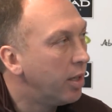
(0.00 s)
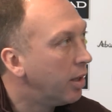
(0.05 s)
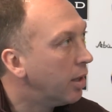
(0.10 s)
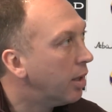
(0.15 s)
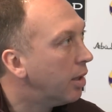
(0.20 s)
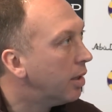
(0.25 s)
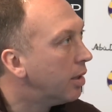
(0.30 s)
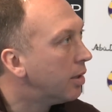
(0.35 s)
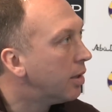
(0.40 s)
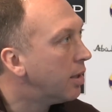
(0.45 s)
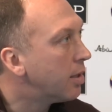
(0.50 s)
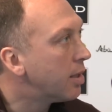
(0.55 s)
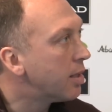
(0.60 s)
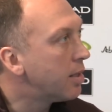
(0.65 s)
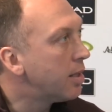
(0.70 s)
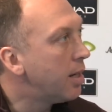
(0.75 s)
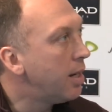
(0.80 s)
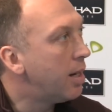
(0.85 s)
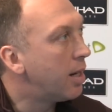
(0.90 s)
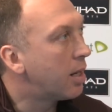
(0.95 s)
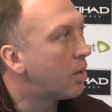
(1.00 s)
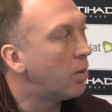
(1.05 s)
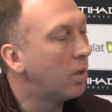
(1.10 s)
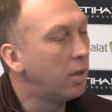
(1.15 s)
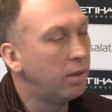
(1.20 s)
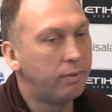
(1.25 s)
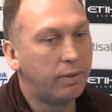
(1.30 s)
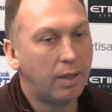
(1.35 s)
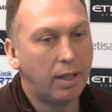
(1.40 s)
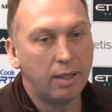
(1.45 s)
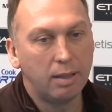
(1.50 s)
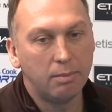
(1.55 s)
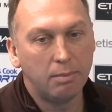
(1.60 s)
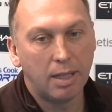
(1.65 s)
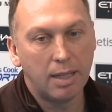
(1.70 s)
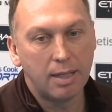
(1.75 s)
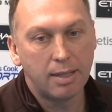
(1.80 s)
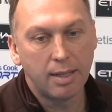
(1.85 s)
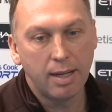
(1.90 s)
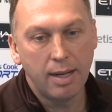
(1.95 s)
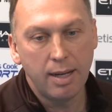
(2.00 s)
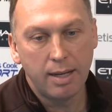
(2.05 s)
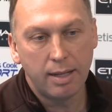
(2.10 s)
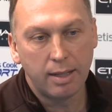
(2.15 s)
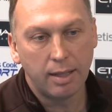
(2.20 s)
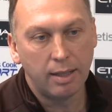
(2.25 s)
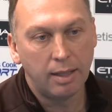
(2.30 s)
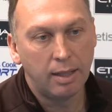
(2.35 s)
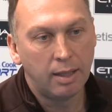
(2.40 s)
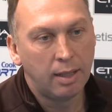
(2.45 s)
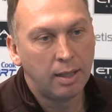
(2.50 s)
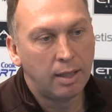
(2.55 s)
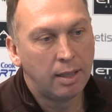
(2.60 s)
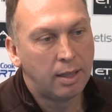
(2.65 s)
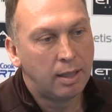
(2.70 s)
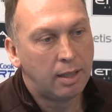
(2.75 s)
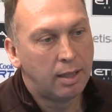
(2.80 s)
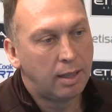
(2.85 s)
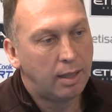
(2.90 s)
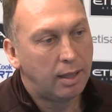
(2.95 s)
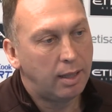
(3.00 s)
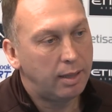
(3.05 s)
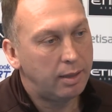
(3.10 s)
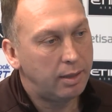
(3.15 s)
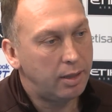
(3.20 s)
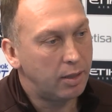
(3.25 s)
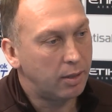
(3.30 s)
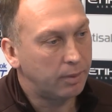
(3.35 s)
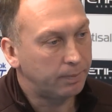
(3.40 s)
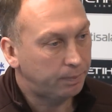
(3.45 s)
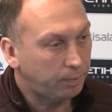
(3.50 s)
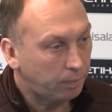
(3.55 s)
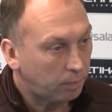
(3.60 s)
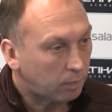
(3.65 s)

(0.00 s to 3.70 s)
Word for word: And as I say, I qualified it by saying that you know